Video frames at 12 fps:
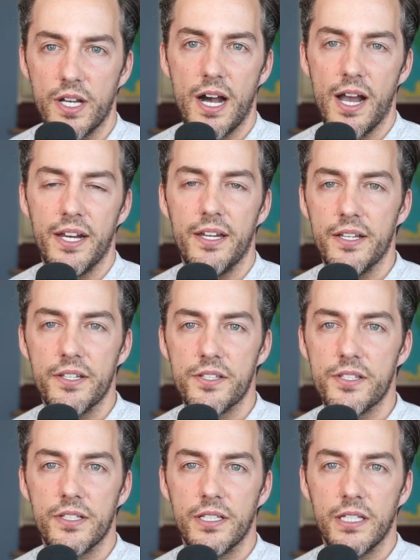
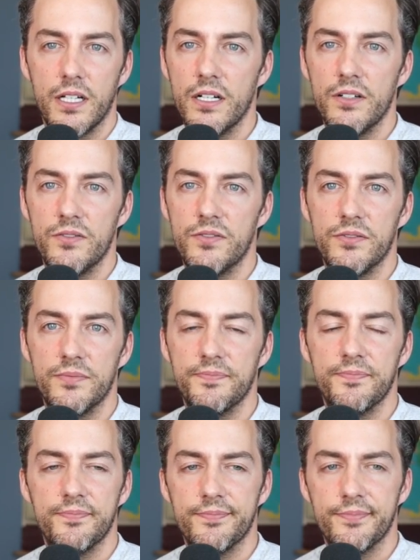kindness and love?
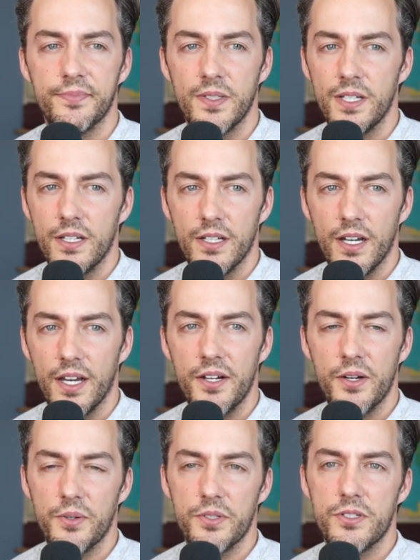I
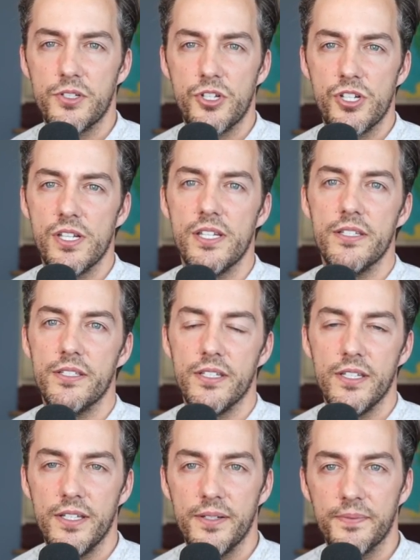know it's
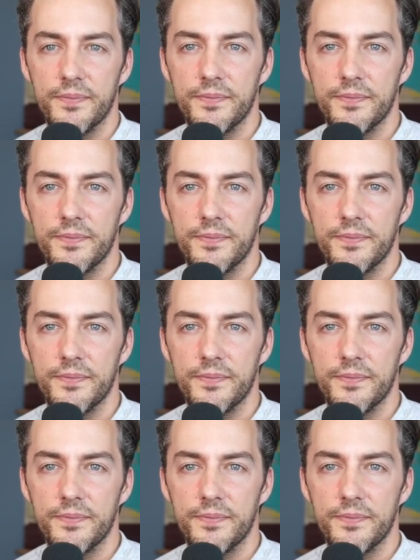cheesy.